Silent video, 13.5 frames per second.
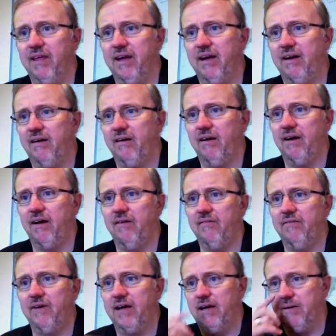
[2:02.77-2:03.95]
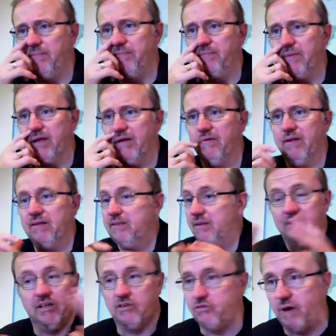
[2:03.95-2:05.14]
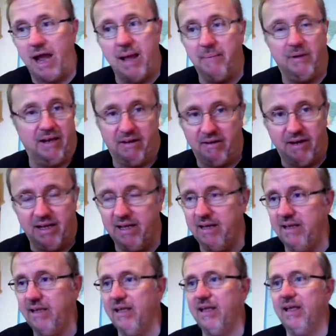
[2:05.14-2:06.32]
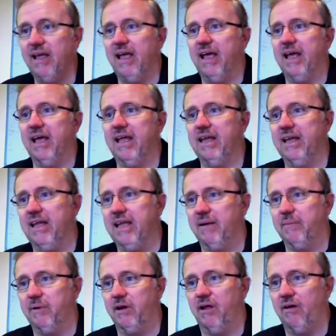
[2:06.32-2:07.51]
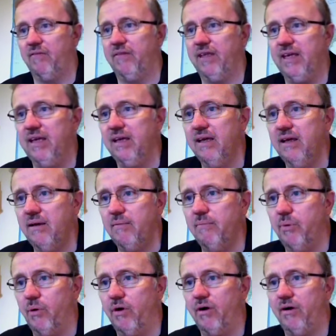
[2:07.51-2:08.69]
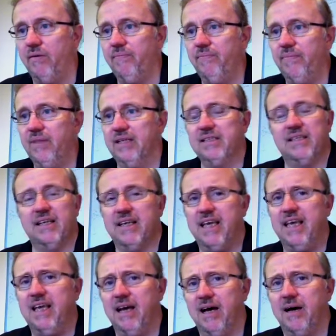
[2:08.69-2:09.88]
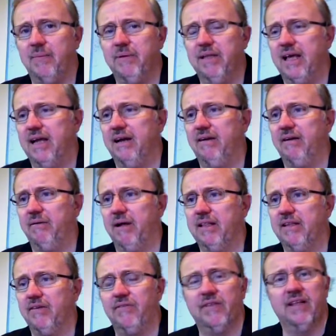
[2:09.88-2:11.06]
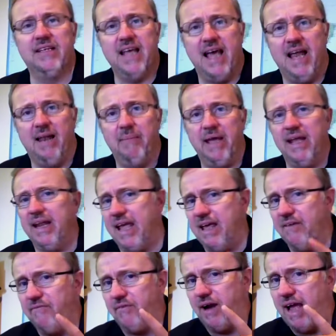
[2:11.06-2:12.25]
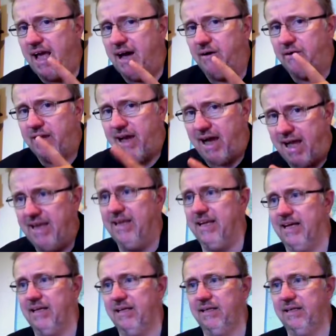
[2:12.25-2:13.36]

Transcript: there of um, it's, it's a tribal area, and it hit them along the border. This is a key hub in that area right there for the Taliban and for Al Qaeda.